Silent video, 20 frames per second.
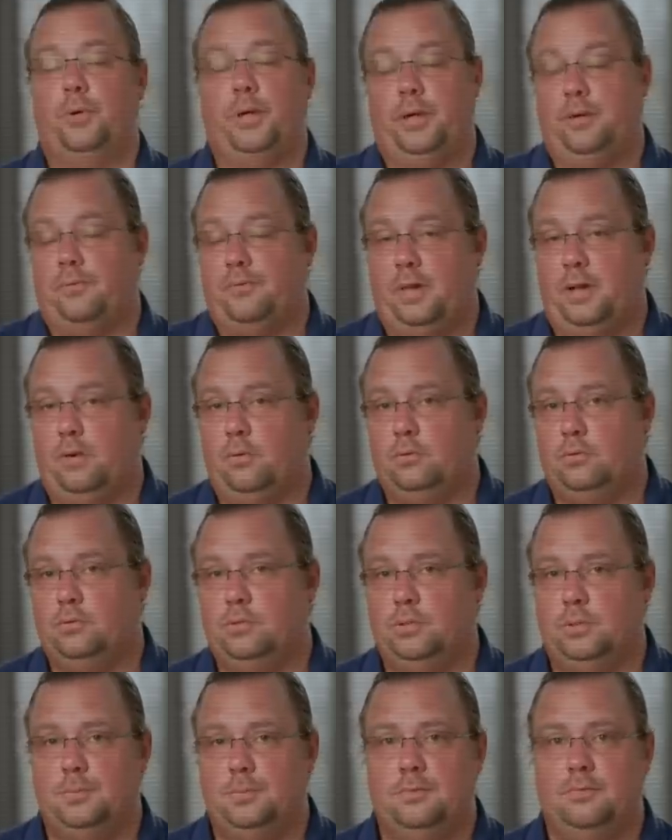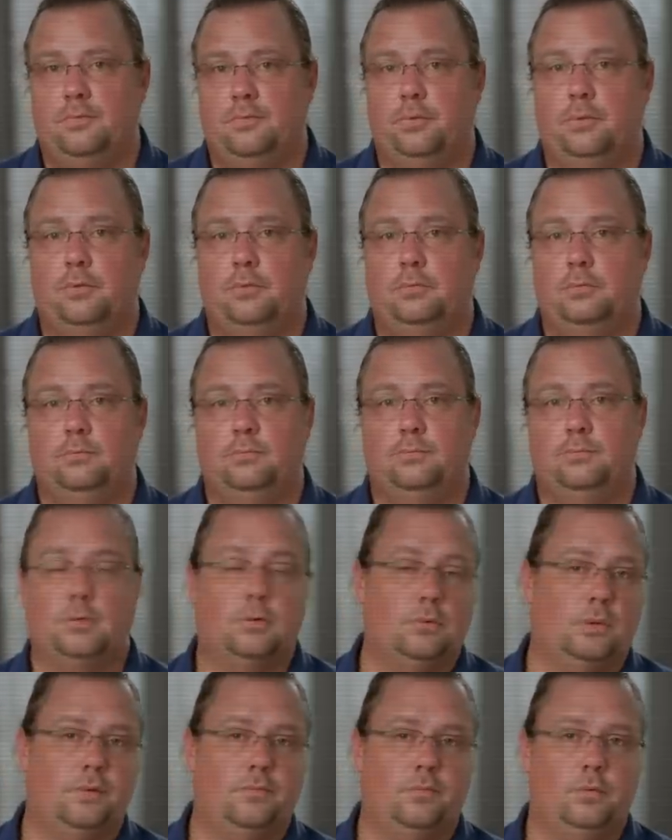a bouquet of flowers or something for their
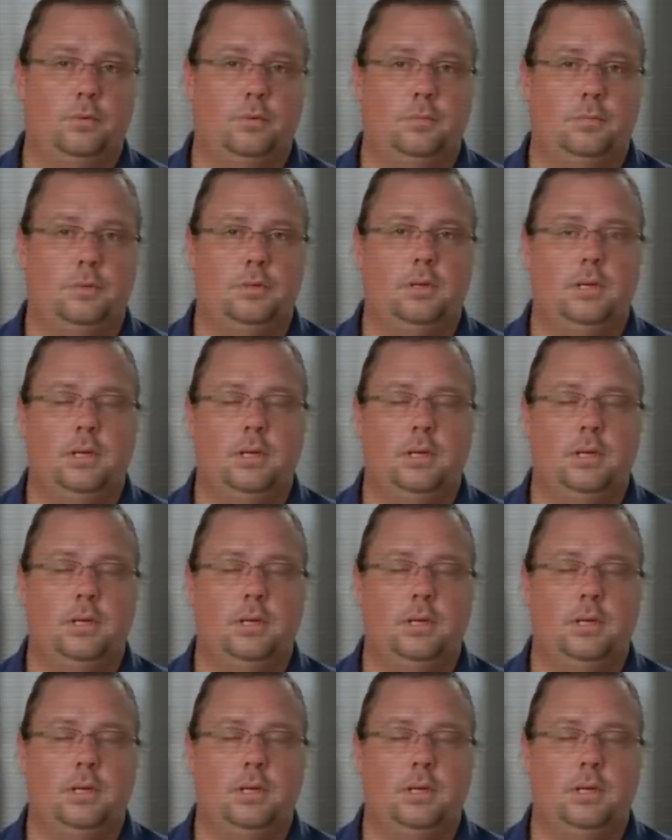loved one.